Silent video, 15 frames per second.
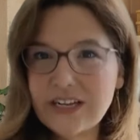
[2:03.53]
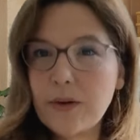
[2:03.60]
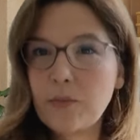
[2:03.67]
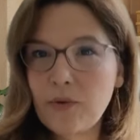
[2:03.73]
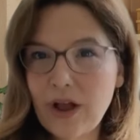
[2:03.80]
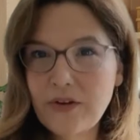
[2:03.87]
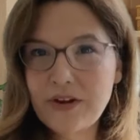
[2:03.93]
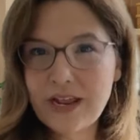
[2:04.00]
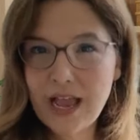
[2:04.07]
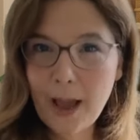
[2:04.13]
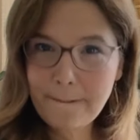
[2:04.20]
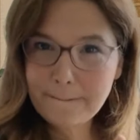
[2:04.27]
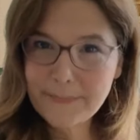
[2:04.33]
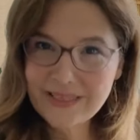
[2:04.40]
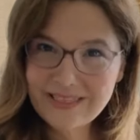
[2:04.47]
I'm rounding
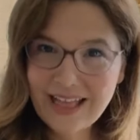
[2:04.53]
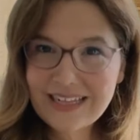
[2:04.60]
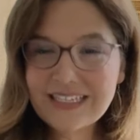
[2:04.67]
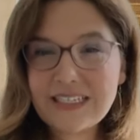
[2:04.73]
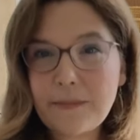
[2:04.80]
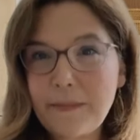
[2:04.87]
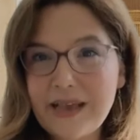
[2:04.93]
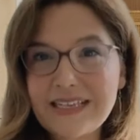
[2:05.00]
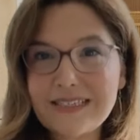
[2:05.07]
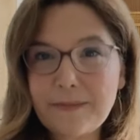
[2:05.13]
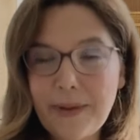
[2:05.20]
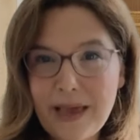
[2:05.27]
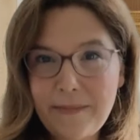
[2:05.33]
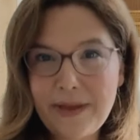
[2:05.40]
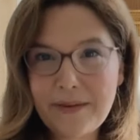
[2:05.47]
up, but that's the base
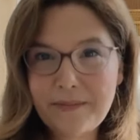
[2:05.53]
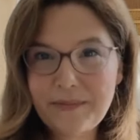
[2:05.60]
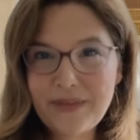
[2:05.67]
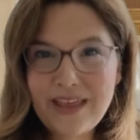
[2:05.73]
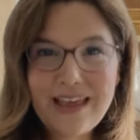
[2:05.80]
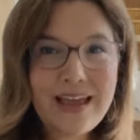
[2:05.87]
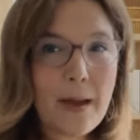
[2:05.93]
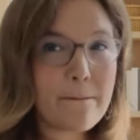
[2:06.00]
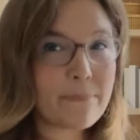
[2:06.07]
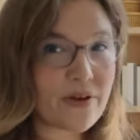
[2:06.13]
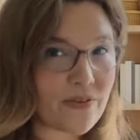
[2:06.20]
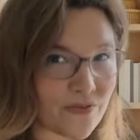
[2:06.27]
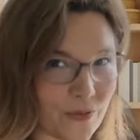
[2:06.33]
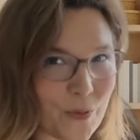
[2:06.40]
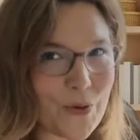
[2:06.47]
payment
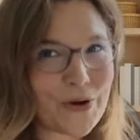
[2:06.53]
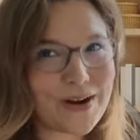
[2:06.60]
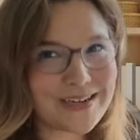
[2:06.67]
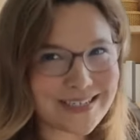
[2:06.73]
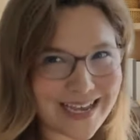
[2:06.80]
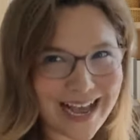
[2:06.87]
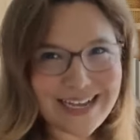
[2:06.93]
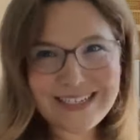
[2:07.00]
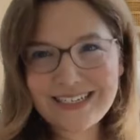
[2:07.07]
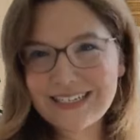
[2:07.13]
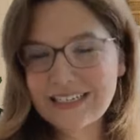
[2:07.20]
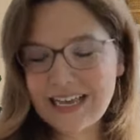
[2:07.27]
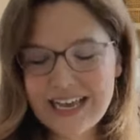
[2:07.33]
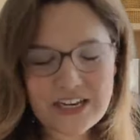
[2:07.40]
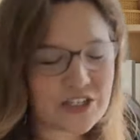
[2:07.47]
before taxes,
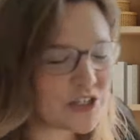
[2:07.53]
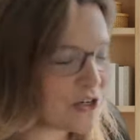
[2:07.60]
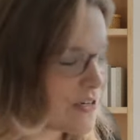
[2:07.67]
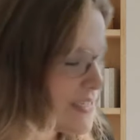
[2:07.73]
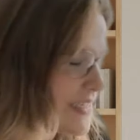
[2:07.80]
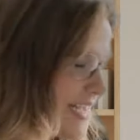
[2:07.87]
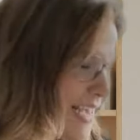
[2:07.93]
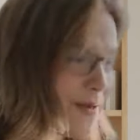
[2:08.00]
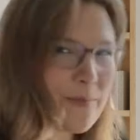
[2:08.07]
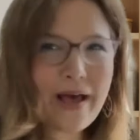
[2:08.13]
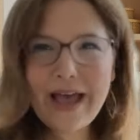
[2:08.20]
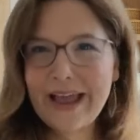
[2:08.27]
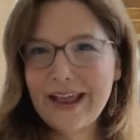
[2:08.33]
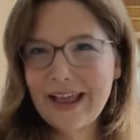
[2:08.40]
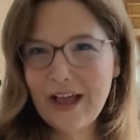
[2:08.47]
insurance,
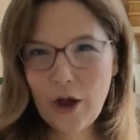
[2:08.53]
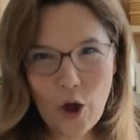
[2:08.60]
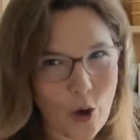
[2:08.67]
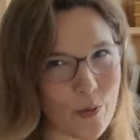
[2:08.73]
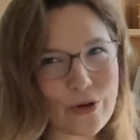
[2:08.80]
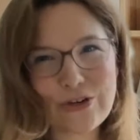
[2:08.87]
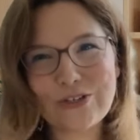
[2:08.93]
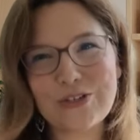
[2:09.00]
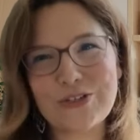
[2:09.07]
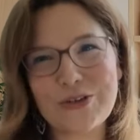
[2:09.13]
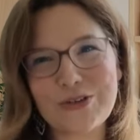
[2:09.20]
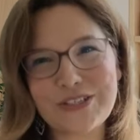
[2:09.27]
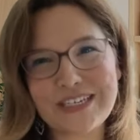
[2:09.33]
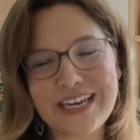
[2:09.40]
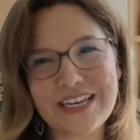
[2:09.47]
MI, homeowners
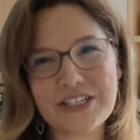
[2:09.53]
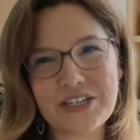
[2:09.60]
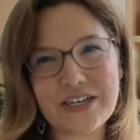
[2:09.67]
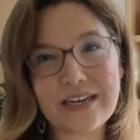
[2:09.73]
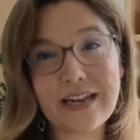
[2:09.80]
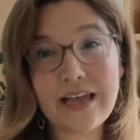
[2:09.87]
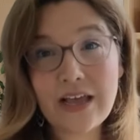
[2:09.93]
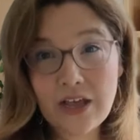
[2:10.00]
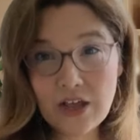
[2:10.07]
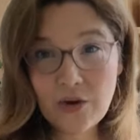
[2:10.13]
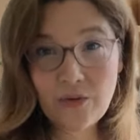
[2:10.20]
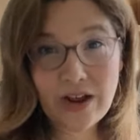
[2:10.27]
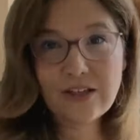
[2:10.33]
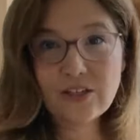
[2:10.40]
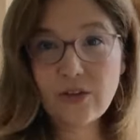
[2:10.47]
association,
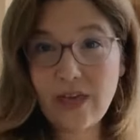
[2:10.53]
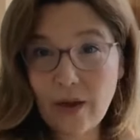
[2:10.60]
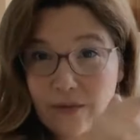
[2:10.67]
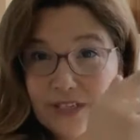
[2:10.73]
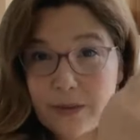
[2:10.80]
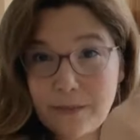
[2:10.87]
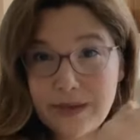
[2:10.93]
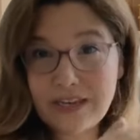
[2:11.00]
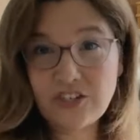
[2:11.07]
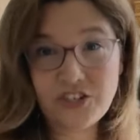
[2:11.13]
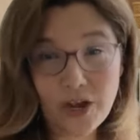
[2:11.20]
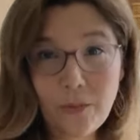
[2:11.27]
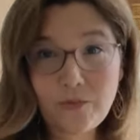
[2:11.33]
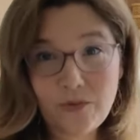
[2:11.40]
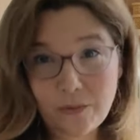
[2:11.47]
right? So that was a big
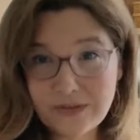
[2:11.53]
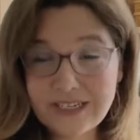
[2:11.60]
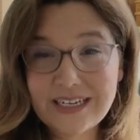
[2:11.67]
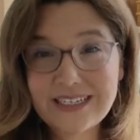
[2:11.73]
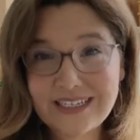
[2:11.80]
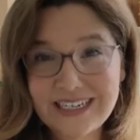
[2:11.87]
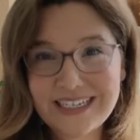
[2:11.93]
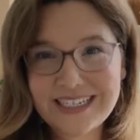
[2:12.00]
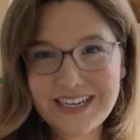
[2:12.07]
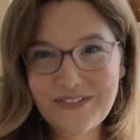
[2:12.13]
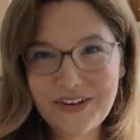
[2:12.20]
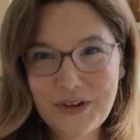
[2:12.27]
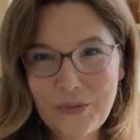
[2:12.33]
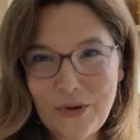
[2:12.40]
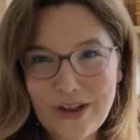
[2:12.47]
jump from
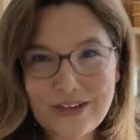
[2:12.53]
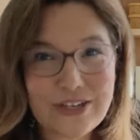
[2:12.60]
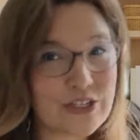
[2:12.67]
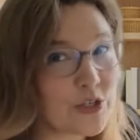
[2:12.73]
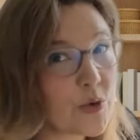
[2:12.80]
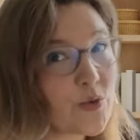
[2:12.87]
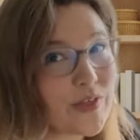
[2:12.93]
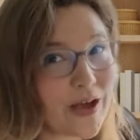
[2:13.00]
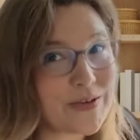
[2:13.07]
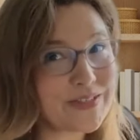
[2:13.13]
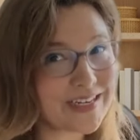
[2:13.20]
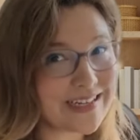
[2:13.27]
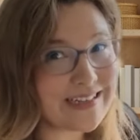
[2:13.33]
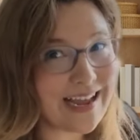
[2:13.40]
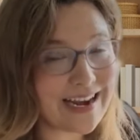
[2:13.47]
$1,671 to
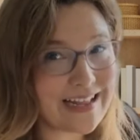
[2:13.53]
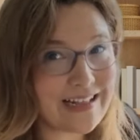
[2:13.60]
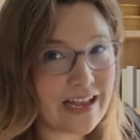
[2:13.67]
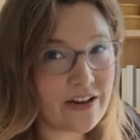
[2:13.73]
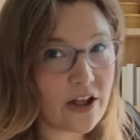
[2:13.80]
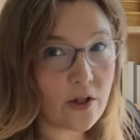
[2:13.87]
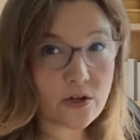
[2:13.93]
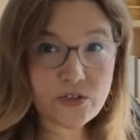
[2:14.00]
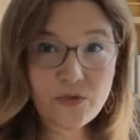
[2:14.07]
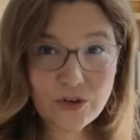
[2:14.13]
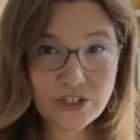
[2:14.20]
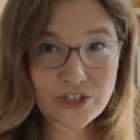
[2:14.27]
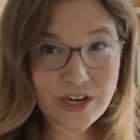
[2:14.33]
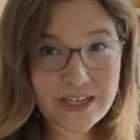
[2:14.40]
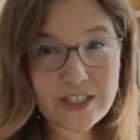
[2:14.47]
$2,099 for
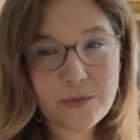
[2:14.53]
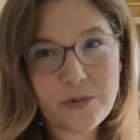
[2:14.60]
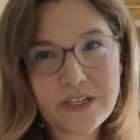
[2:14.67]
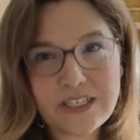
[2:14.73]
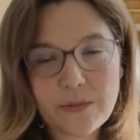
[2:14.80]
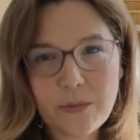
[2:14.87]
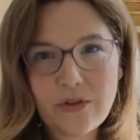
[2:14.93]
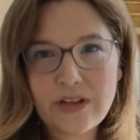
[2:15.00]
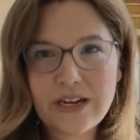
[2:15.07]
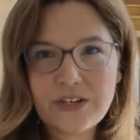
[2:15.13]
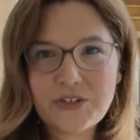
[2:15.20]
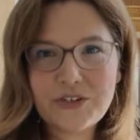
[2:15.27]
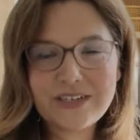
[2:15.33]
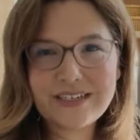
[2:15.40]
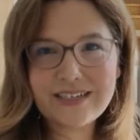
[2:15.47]
just principal and
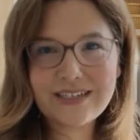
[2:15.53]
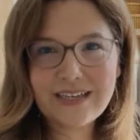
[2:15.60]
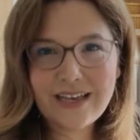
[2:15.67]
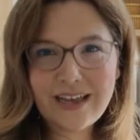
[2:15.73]
interest.